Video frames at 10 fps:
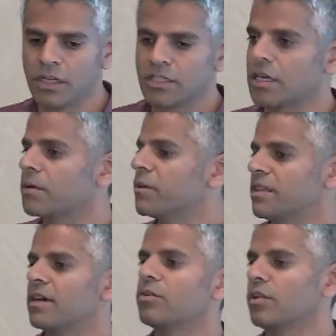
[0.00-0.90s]
talk about
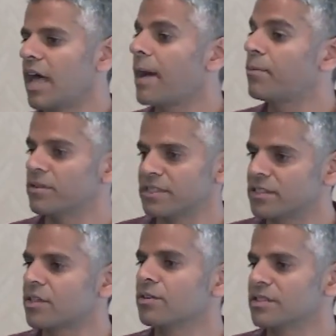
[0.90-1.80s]
the whole Apple
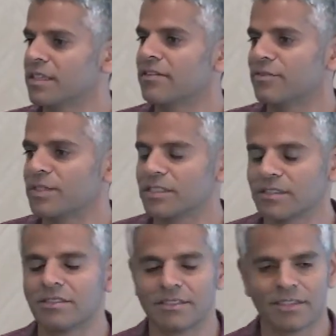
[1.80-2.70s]
Cisco stuff, which
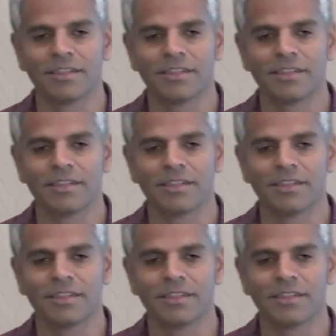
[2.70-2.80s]
is